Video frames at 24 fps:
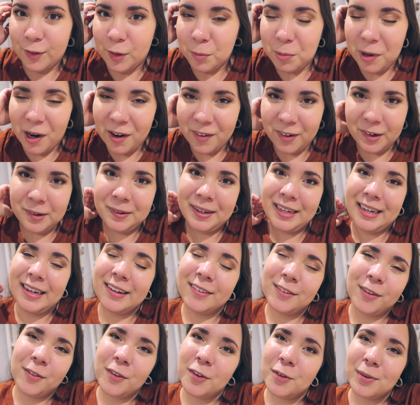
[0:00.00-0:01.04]
for the Pirate Queen,
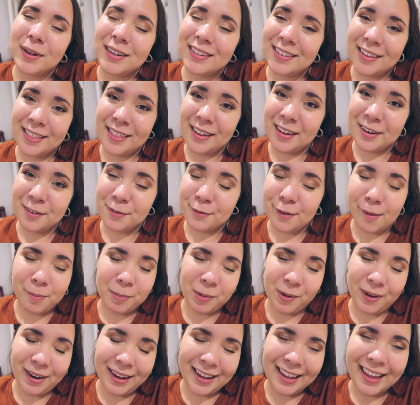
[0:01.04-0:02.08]
it's on the 23rd of
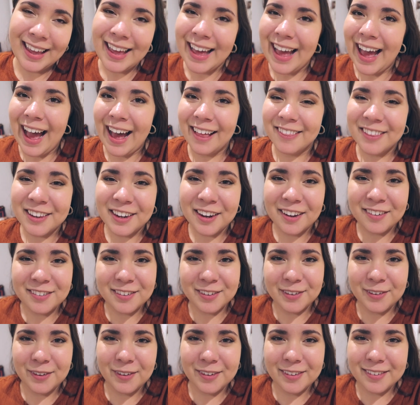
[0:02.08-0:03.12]
February at the
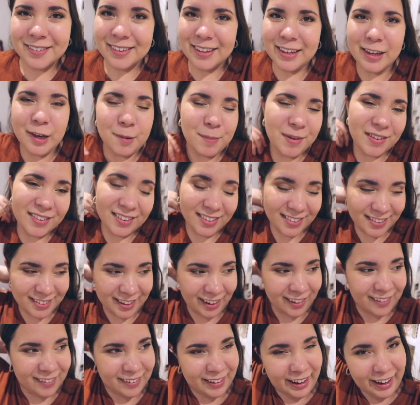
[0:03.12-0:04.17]
London Coliseum. It's a
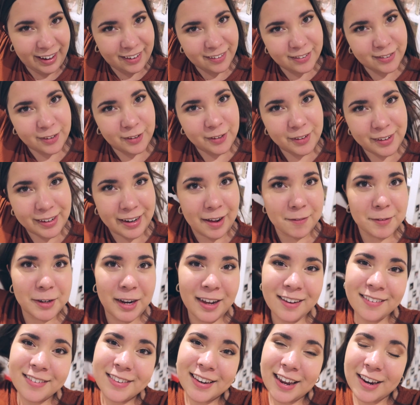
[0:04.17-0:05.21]
Sunday, so you can have a
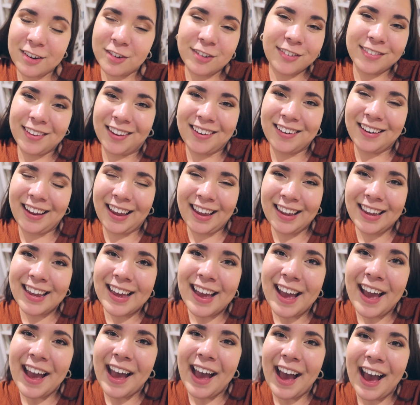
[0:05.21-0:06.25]
nice stagey Sunday
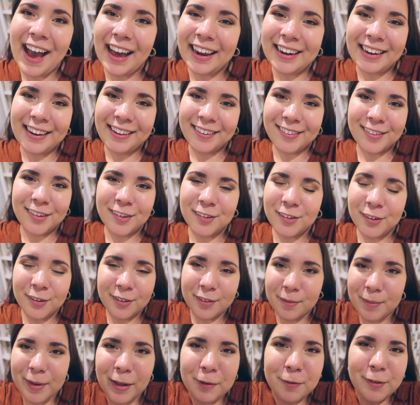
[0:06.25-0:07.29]
and listen to
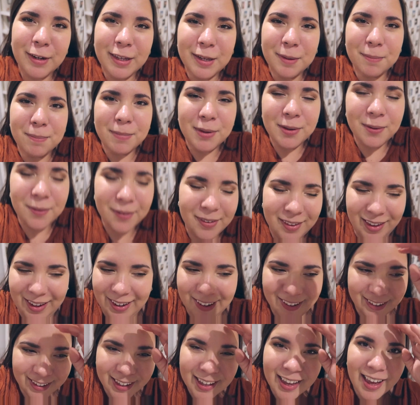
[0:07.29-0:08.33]
some lovely
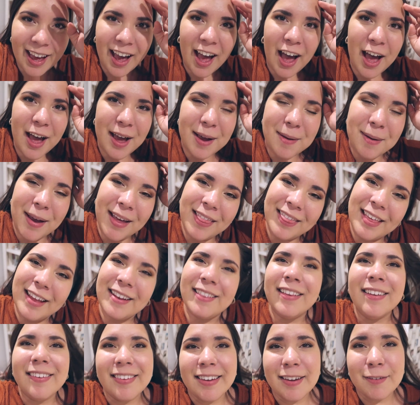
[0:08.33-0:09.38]
music. And
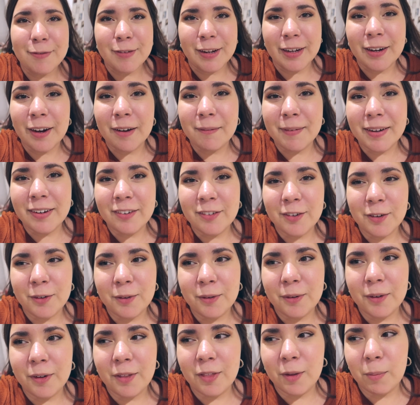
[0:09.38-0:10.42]
then this evening I went
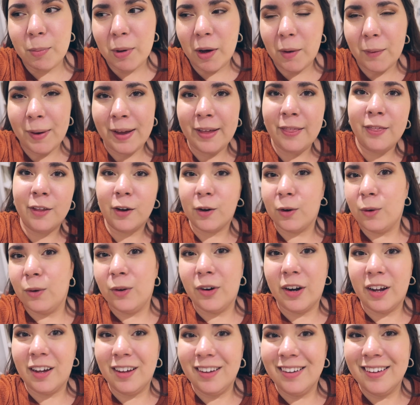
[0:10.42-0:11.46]
to The Poet in the
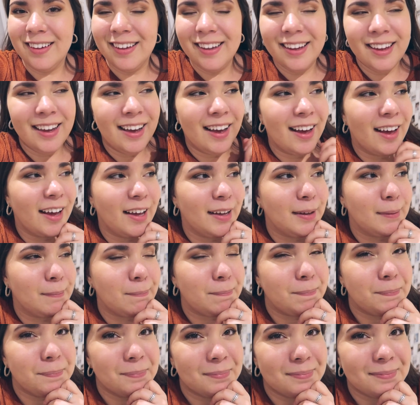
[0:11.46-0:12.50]
Corner
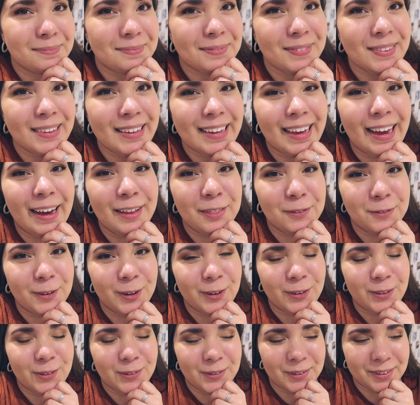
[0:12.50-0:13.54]
at the
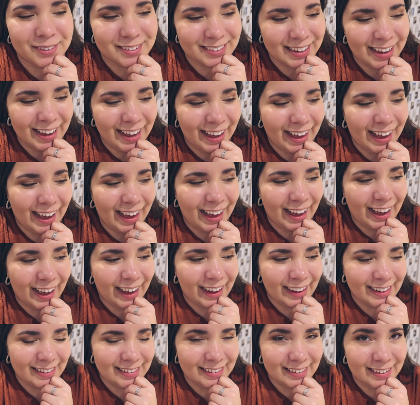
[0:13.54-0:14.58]
Royal Court,
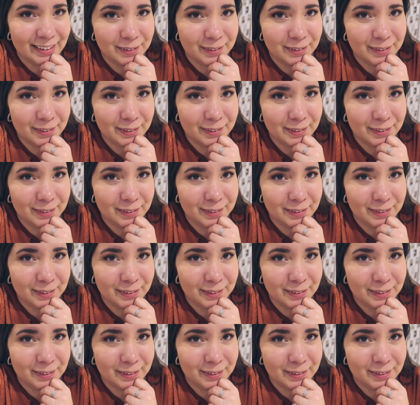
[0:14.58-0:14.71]
and